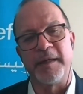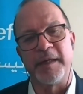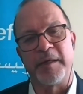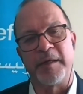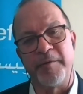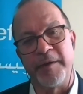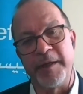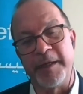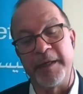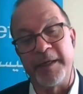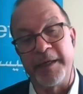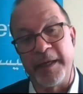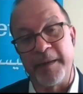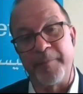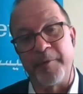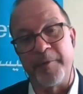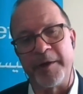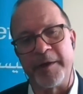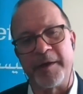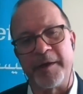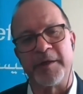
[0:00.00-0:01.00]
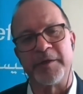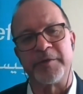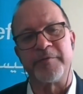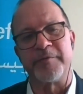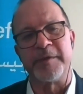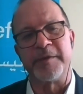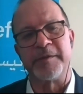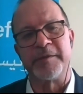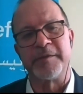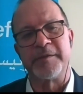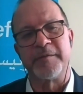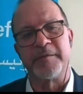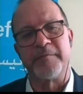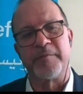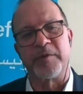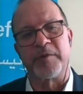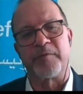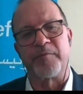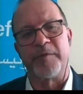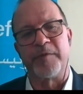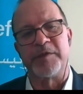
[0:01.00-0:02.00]
including in neighboring countries,
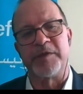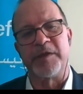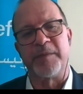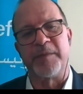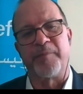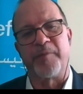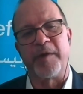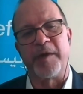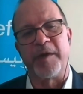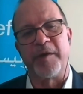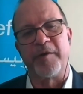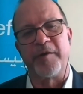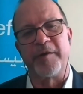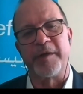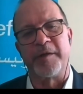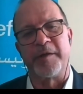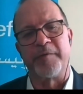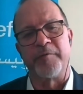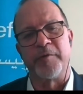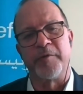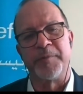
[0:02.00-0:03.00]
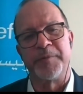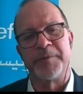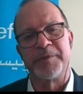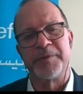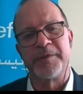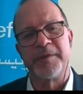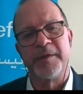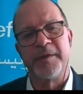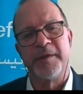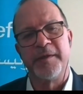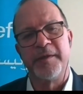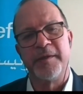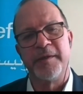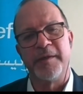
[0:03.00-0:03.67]
with reaching priority groups,